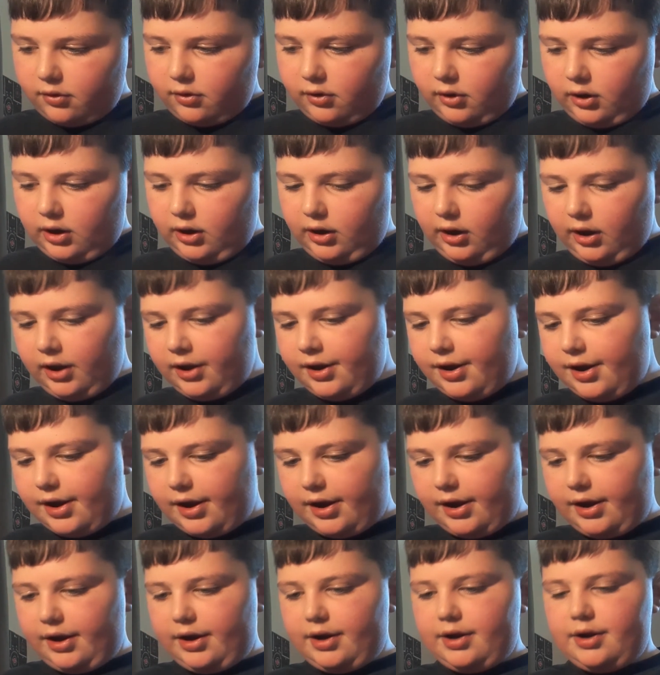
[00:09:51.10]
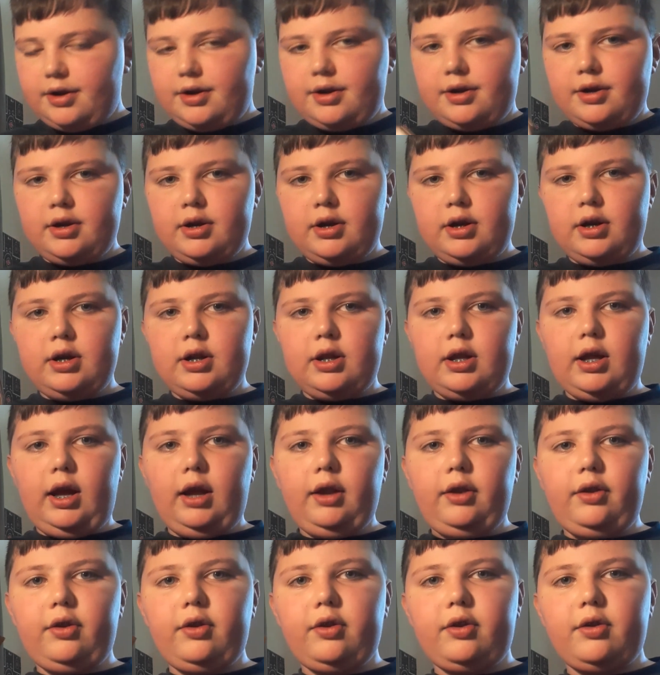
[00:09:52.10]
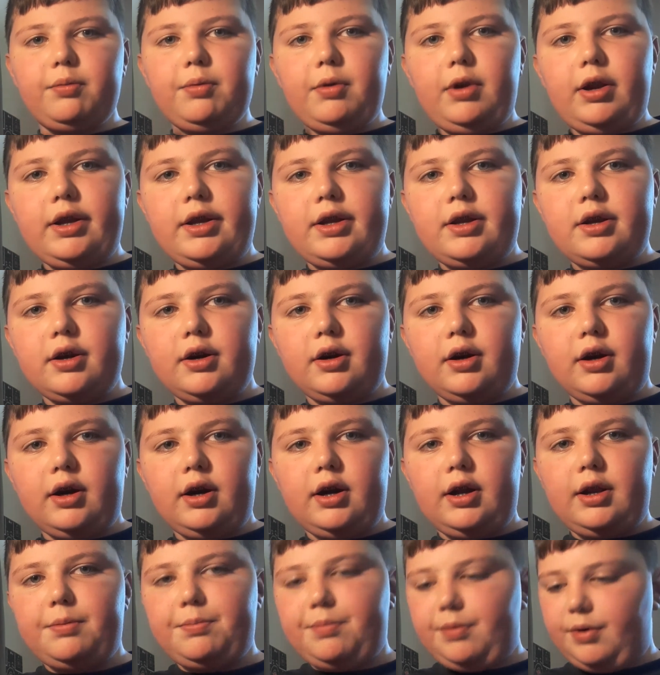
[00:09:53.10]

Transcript: Okay. That's pretty good,